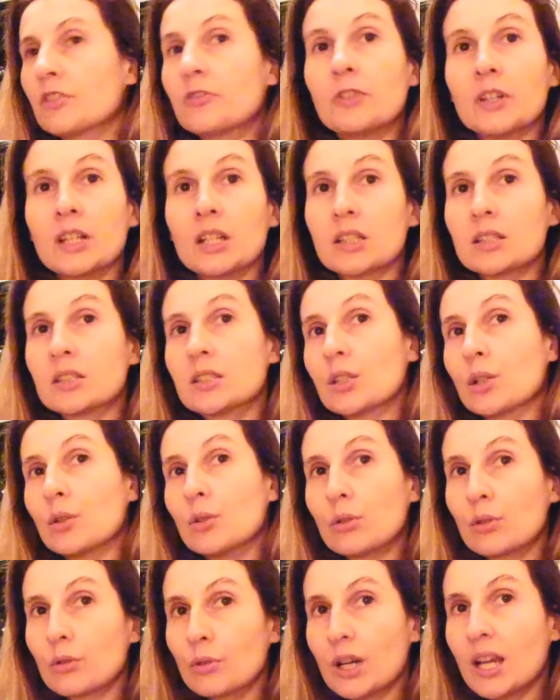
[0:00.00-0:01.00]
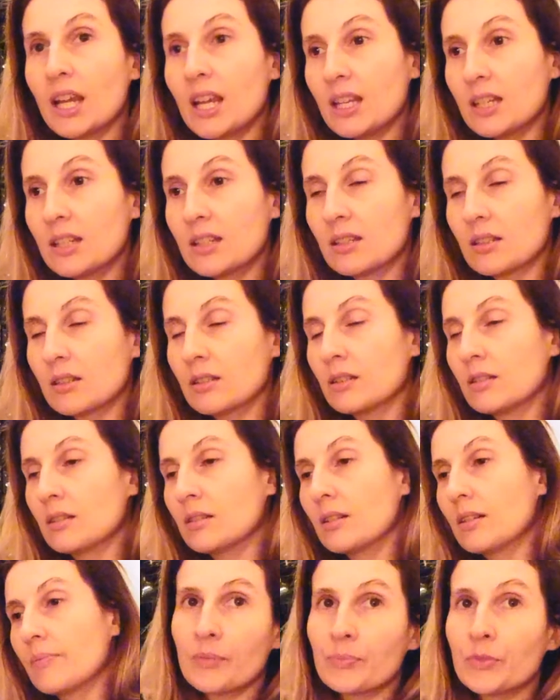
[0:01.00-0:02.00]
feeling so great, uh,
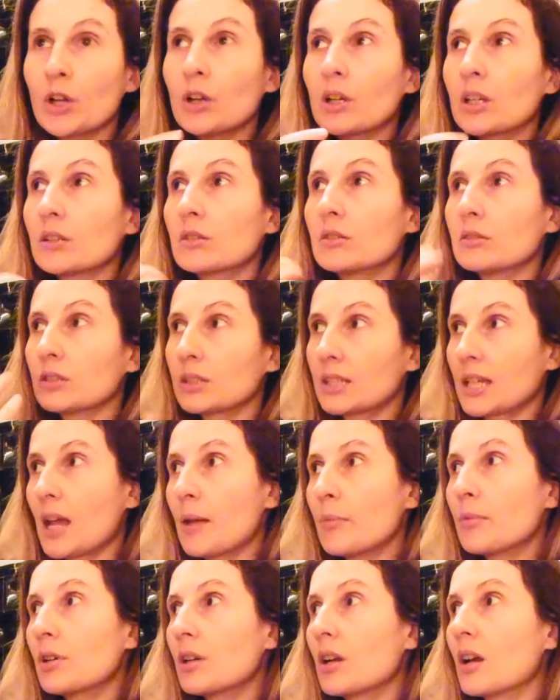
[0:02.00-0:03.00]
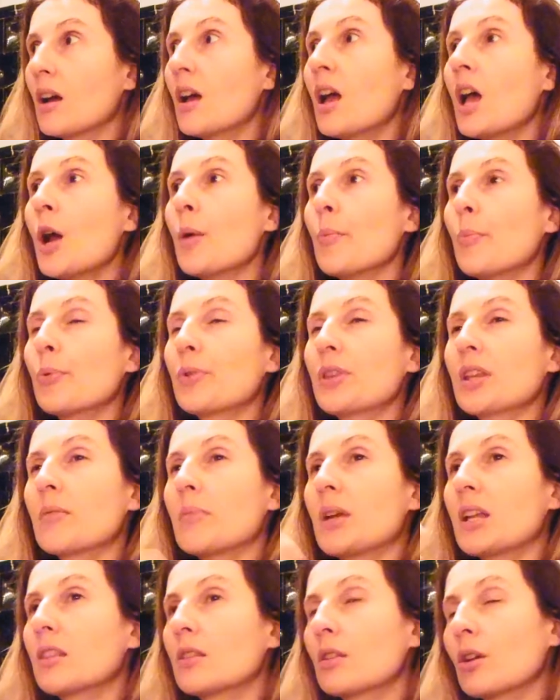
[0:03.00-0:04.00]
talking to the camera, putting
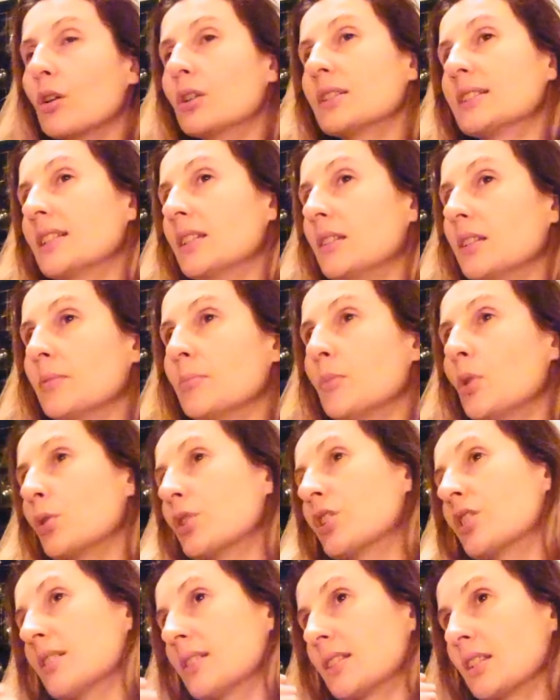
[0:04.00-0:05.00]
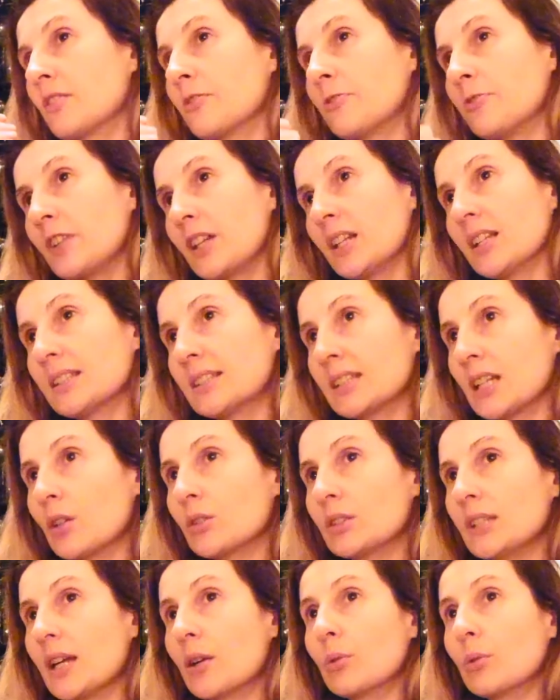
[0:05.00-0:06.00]
my thoughts and emotions and feelings
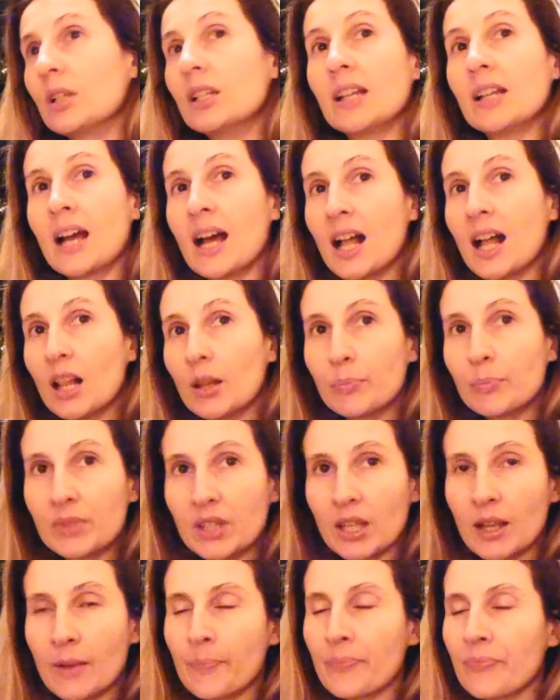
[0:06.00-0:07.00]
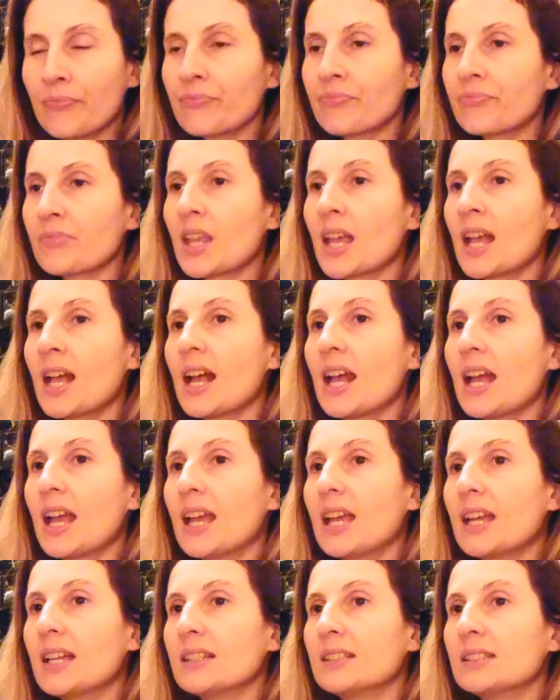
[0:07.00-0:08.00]
out there really helped,
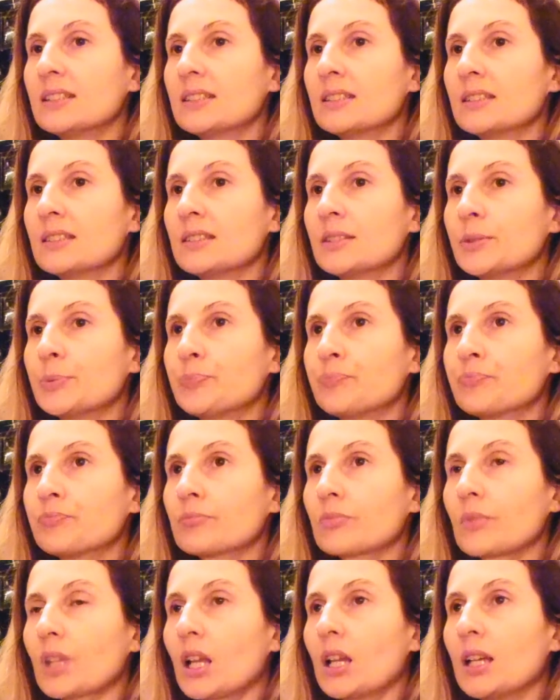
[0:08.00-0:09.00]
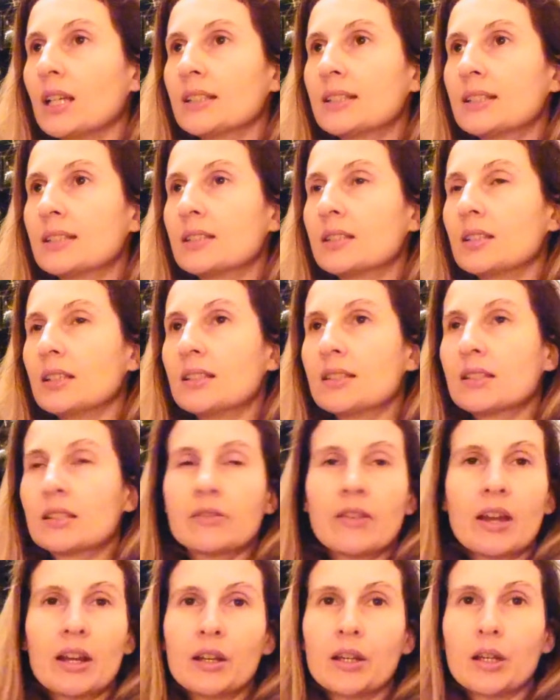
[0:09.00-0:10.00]
and um, it's it's
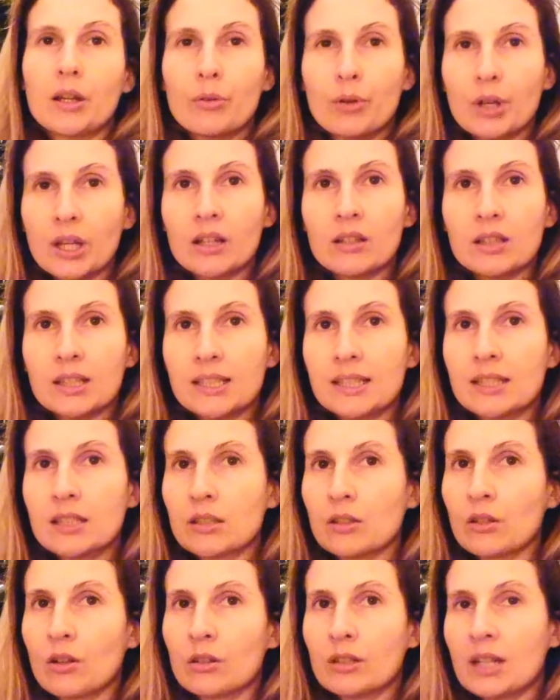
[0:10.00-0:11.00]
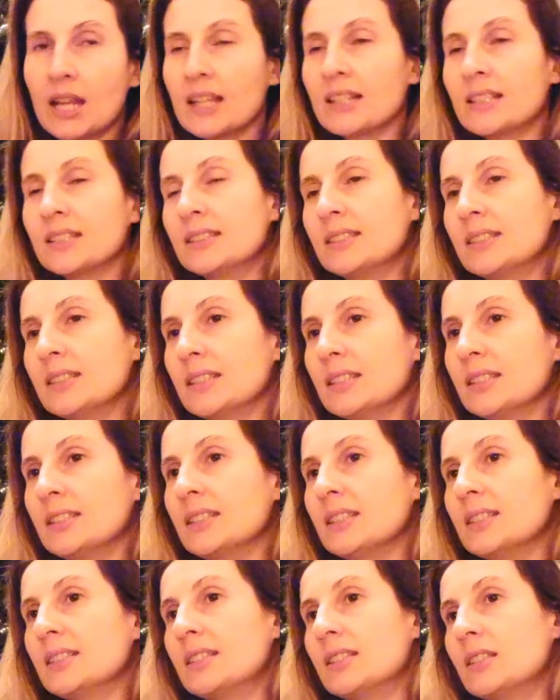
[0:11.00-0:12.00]
very real, it's non-edited,
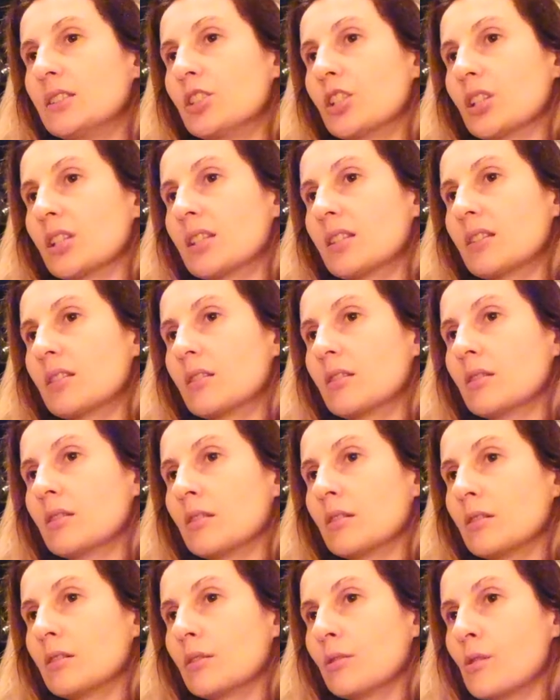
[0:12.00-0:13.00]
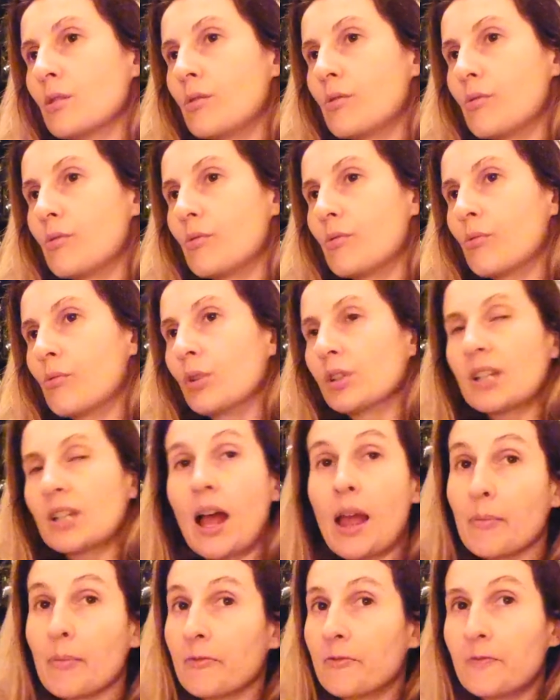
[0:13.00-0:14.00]
it's just uh, what
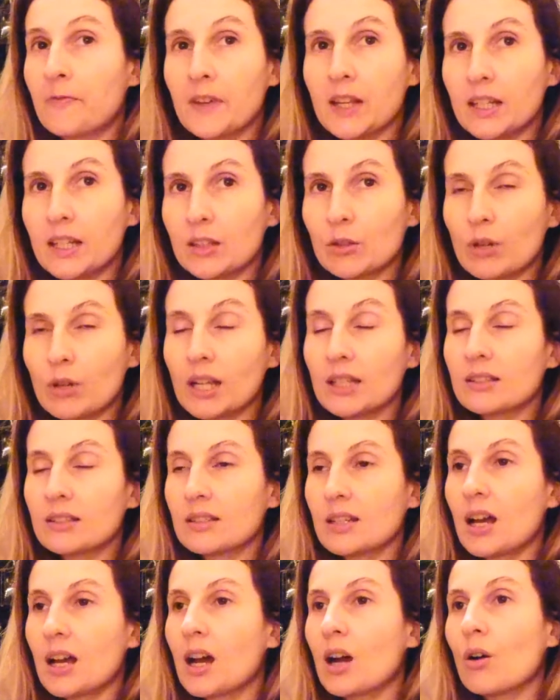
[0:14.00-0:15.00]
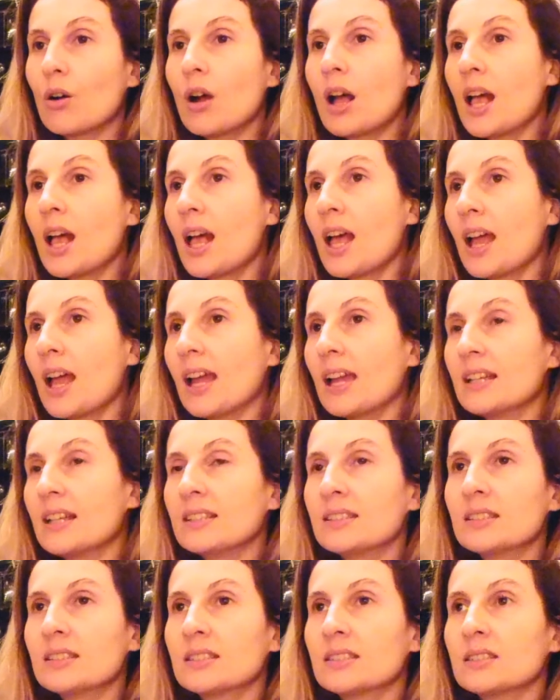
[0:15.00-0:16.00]
I'm feeling right now.
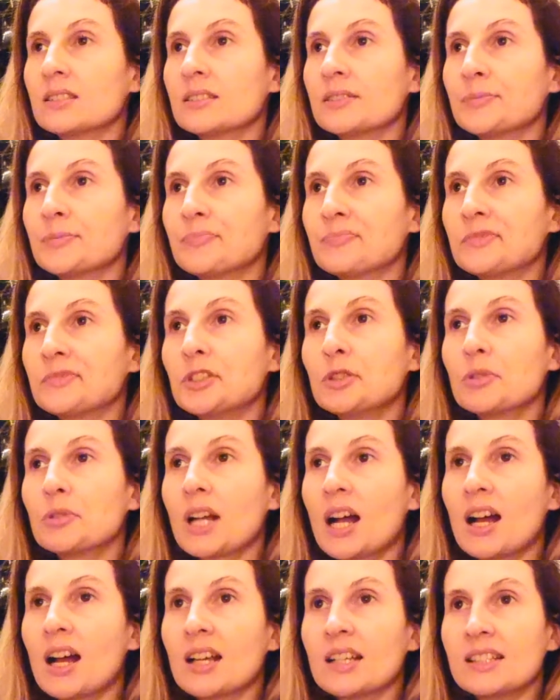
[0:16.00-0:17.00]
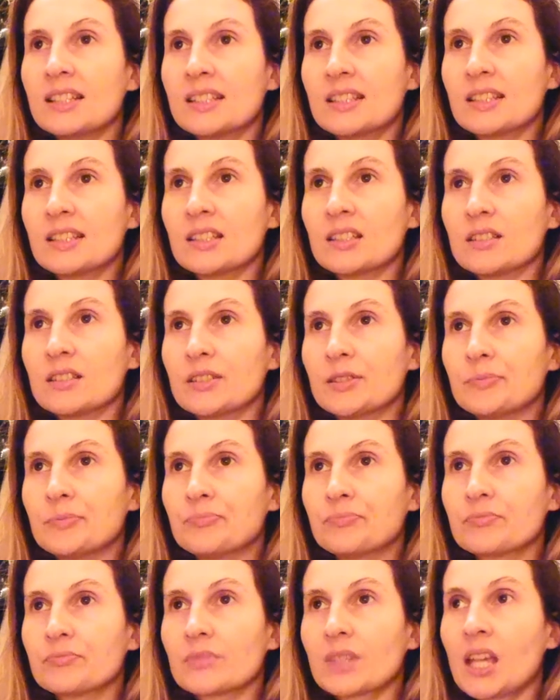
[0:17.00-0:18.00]
And um, you guys um,
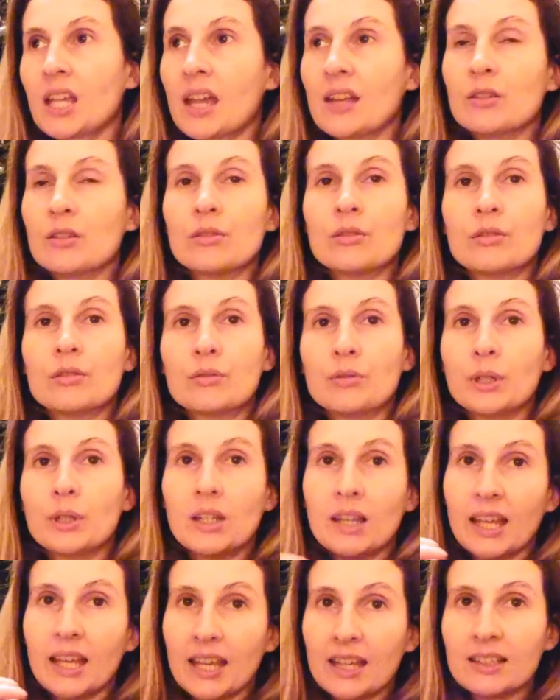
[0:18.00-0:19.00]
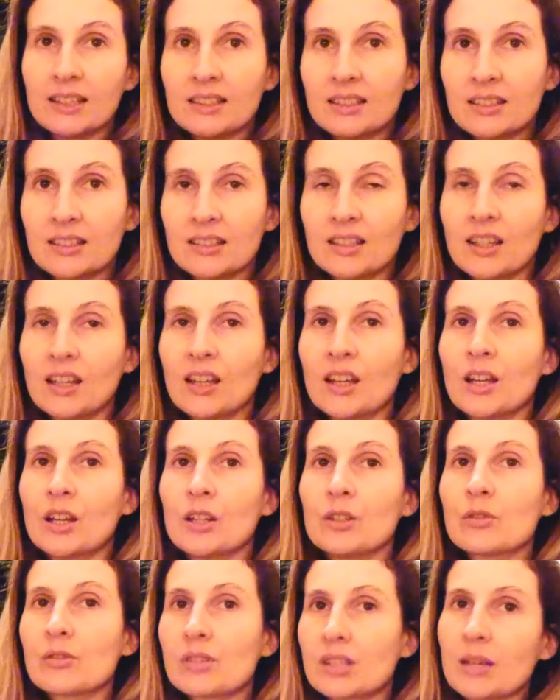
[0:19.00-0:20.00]
can relate
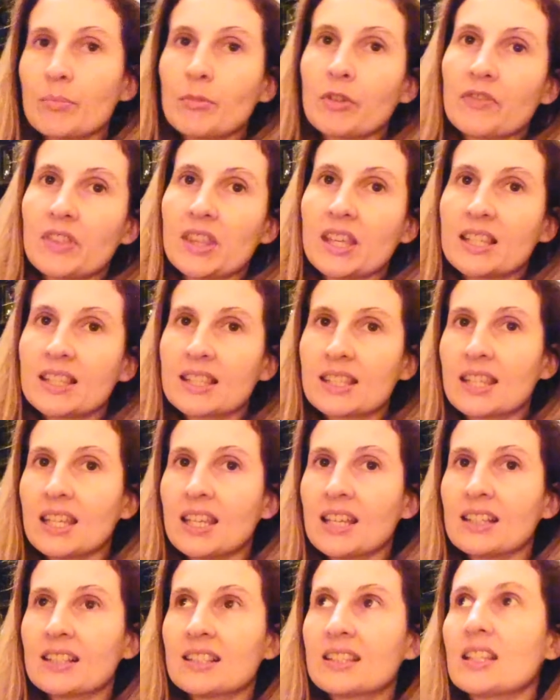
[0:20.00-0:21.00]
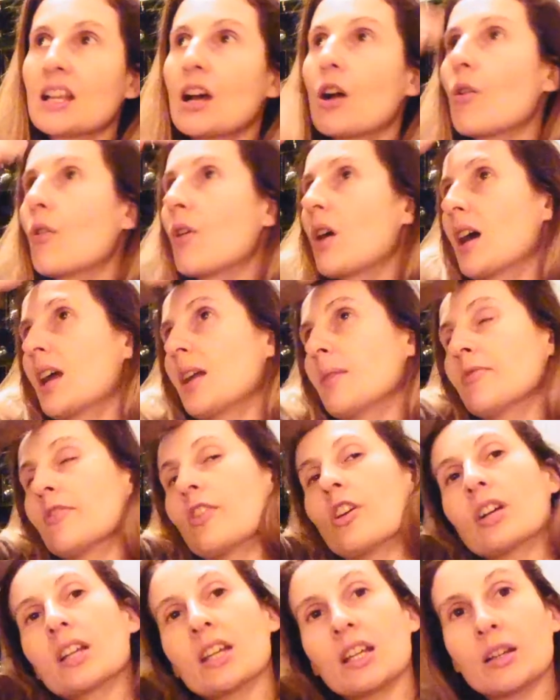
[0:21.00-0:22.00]
to some of these things. Now I'm
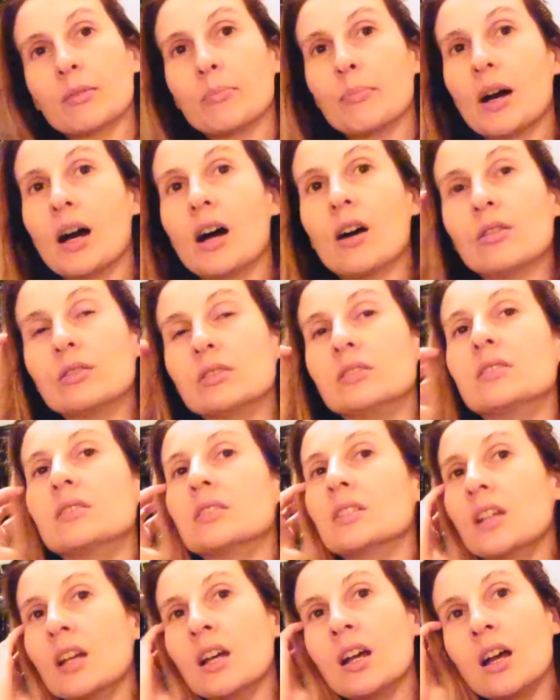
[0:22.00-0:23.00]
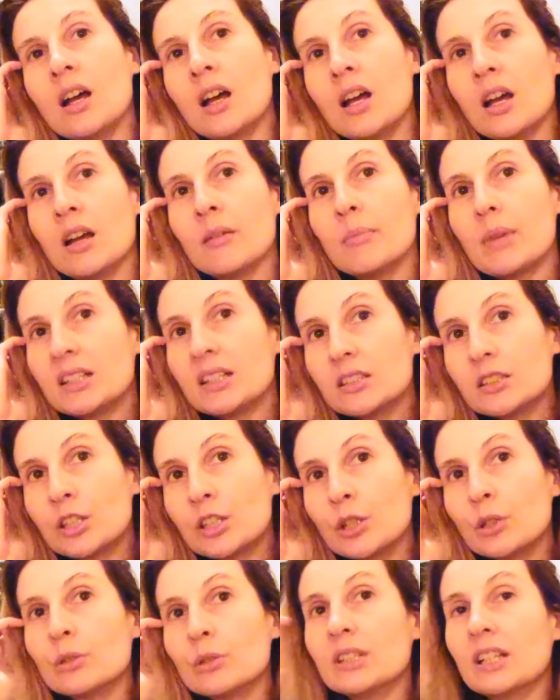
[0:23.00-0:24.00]
vlogging about
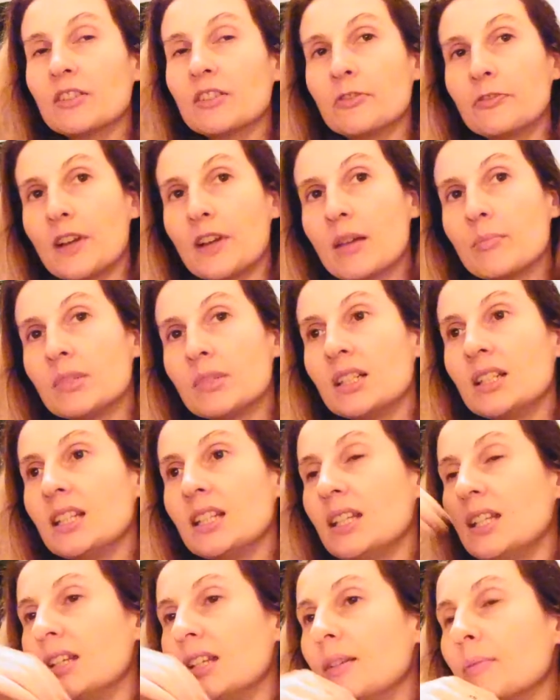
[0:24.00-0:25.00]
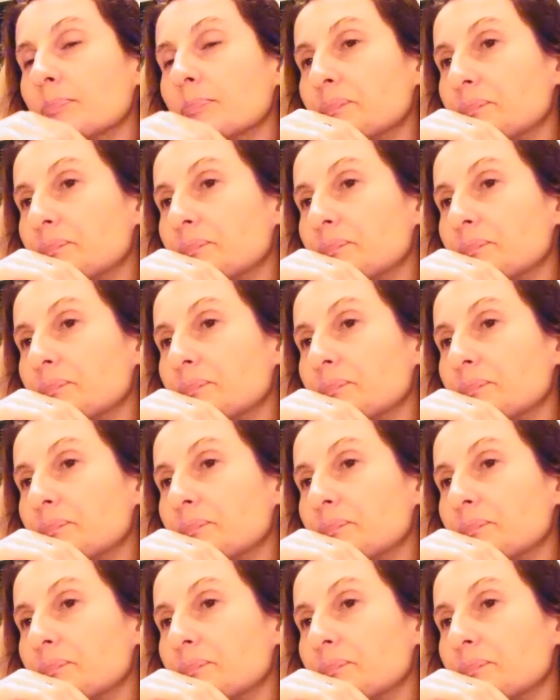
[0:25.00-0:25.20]
motherhood and family